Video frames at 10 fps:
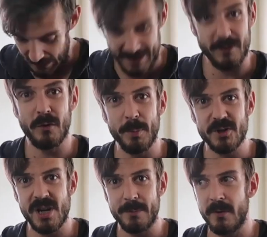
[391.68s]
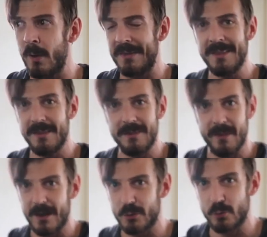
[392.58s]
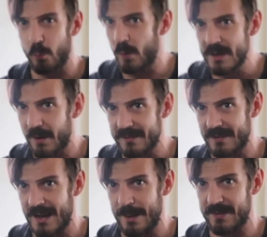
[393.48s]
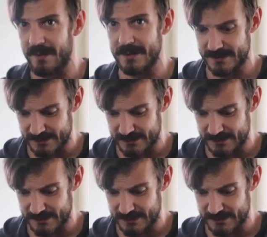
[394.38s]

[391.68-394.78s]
And it's super cheap too. I think this is like 20 bucks on Amazon,